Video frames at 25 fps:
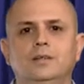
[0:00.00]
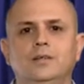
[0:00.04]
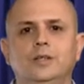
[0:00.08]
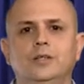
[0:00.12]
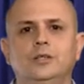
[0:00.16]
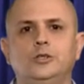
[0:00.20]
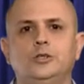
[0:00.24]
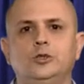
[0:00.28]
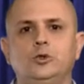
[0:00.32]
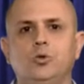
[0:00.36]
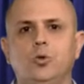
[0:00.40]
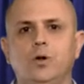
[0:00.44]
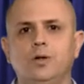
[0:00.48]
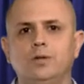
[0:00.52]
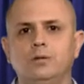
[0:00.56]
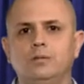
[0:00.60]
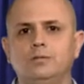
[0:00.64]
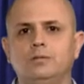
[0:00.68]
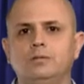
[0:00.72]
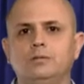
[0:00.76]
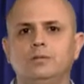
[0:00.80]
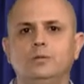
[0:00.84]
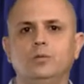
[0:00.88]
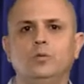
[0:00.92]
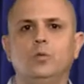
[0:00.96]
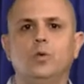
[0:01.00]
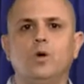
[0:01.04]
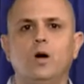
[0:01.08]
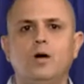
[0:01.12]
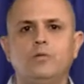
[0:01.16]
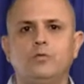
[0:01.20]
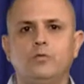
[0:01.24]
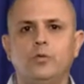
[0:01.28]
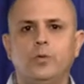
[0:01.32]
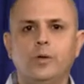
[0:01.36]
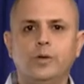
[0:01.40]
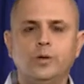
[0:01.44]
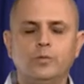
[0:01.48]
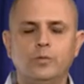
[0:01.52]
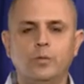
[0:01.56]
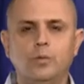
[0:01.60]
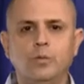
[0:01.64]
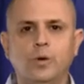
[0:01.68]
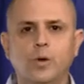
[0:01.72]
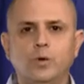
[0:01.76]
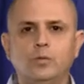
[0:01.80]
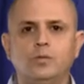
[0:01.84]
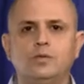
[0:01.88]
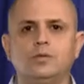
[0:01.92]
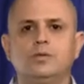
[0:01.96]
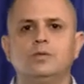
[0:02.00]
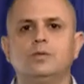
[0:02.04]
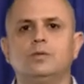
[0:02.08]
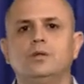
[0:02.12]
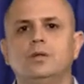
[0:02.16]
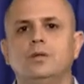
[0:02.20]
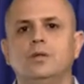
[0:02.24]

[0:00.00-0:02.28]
In short, we're offering remote,